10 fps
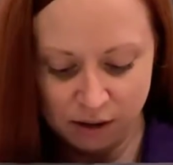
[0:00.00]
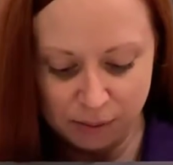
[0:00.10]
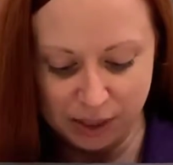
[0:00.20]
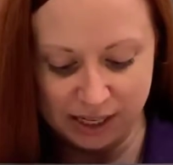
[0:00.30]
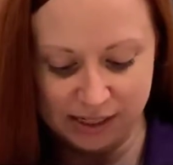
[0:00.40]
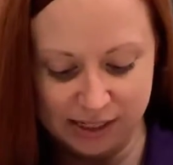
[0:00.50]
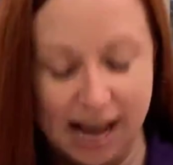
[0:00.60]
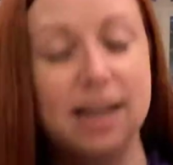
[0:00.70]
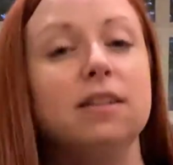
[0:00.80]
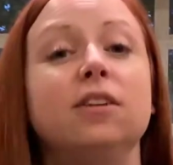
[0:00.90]
because
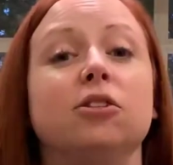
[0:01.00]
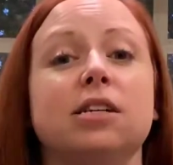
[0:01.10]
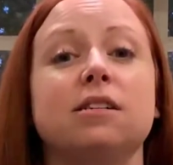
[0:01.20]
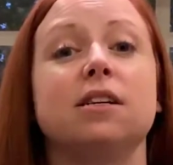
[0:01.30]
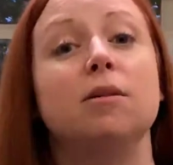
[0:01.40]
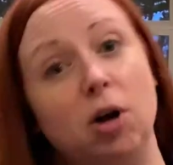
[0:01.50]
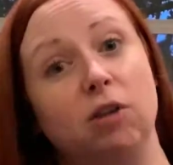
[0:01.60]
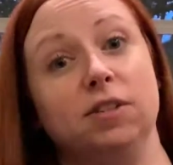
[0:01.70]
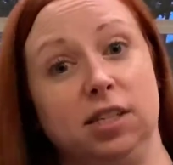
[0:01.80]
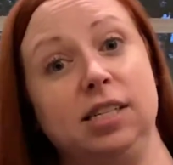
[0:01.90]
that glitter doesn't come
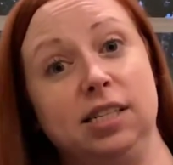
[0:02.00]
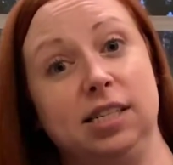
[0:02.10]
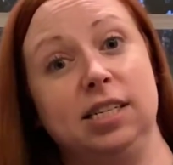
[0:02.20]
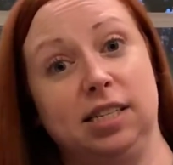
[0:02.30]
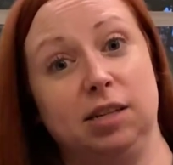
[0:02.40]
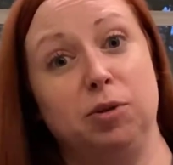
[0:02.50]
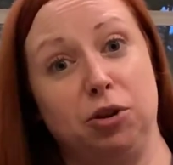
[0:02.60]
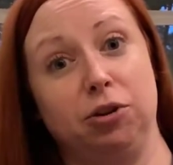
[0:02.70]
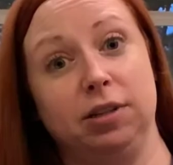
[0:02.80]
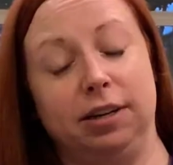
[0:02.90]
off as easy as some
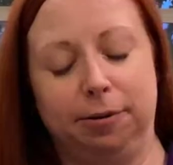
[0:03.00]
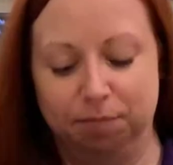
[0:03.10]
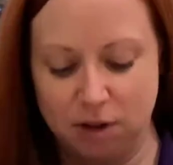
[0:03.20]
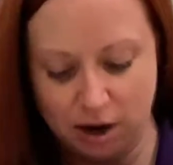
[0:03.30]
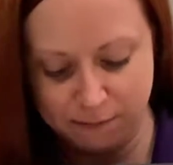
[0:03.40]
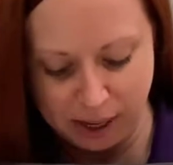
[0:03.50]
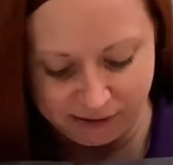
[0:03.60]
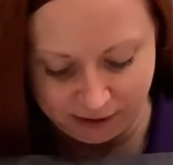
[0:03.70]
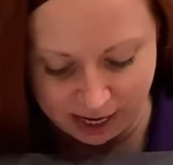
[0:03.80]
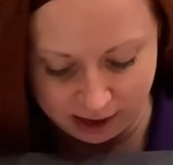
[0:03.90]
other glitter. Not a big
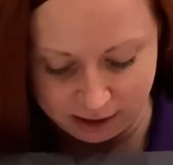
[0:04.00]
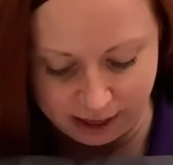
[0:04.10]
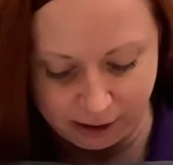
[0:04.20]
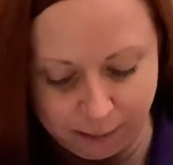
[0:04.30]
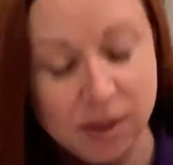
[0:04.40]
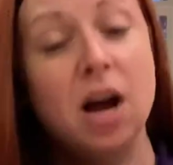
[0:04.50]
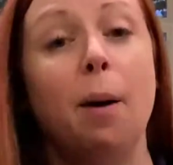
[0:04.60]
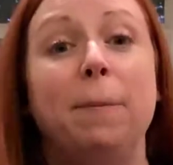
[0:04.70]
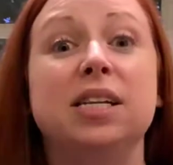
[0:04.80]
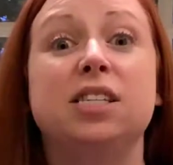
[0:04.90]
fan of glitter.
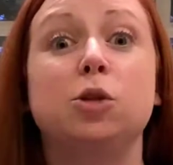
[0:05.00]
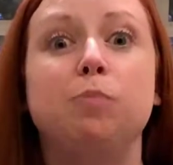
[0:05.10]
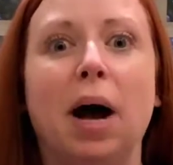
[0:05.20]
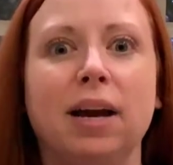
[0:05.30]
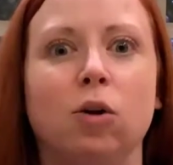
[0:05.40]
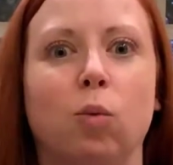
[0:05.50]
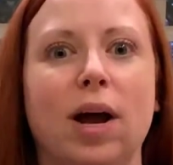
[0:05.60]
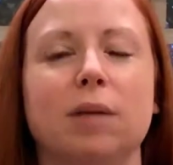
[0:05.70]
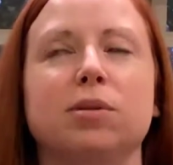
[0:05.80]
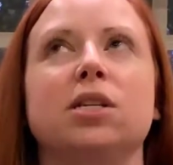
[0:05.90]
But spider
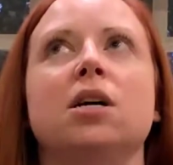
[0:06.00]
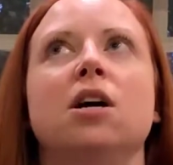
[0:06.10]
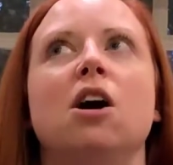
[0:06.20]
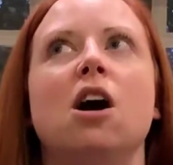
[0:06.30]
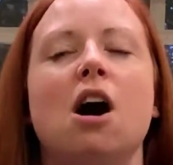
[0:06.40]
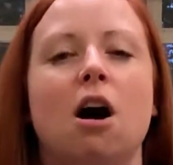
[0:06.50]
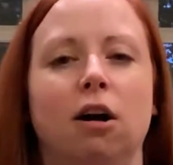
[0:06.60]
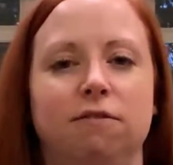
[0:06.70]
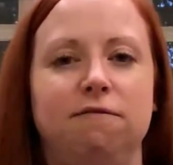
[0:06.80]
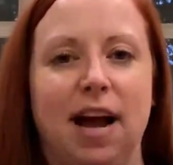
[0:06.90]
webs are
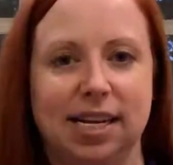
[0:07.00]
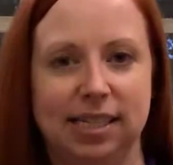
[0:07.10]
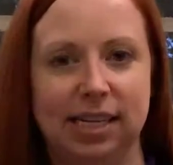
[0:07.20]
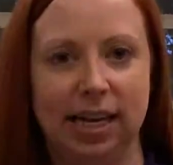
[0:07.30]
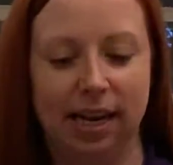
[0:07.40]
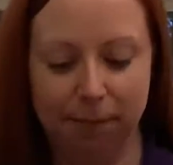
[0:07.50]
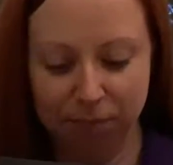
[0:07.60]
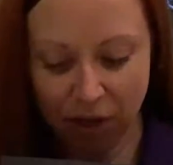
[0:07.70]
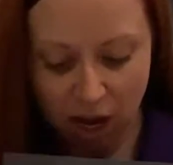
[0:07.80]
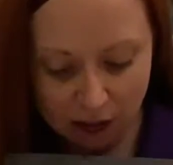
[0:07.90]
fascinating.
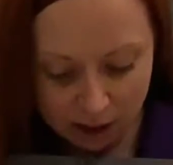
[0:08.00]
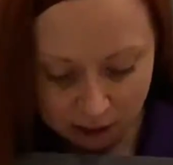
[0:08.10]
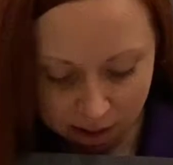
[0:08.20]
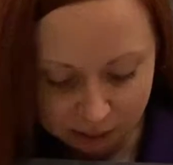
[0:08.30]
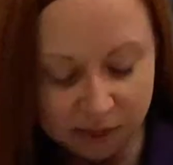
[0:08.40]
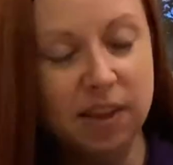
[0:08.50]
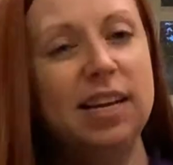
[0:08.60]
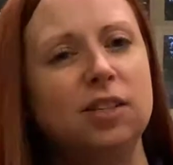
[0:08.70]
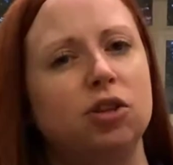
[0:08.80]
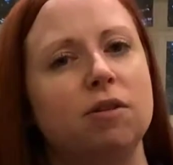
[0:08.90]

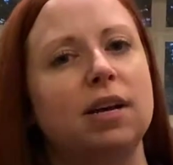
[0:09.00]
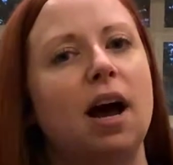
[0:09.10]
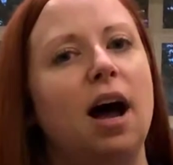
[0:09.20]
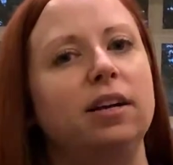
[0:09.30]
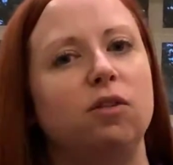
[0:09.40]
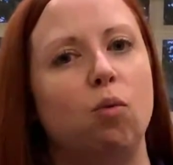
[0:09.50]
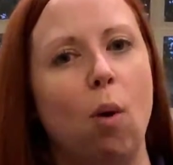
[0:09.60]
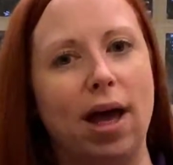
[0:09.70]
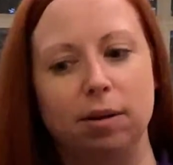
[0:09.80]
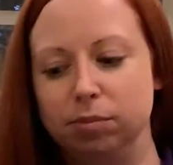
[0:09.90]
These are the kind of
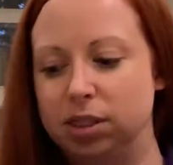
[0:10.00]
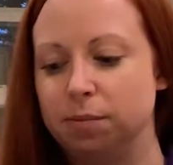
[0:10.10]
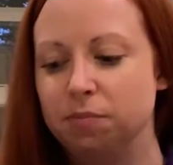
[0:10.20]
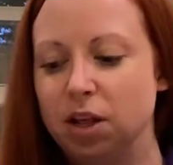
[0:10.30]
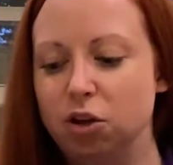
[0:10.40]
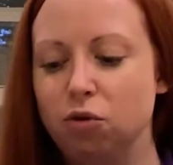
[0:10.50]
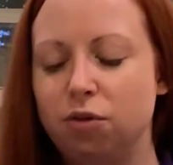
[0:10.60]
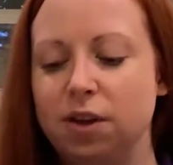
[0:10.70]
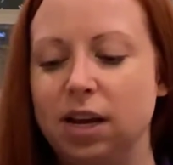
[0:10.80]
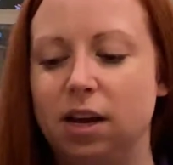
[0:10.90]
webs that you
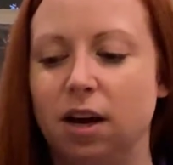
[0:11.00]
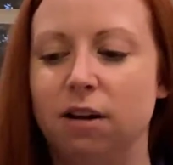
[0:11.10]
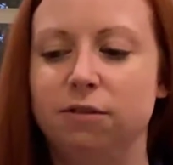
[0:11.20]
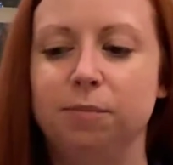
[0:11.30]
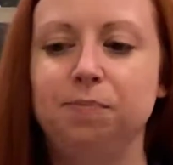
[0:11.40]
think of